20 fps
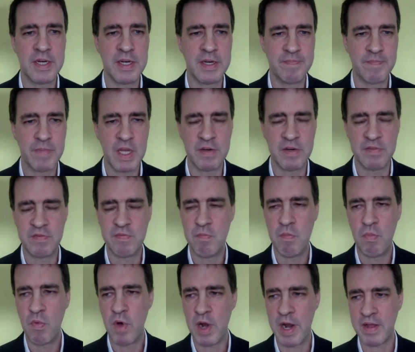of
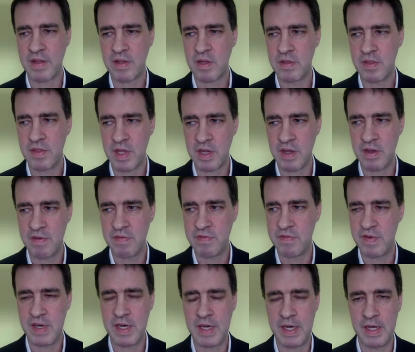what I think of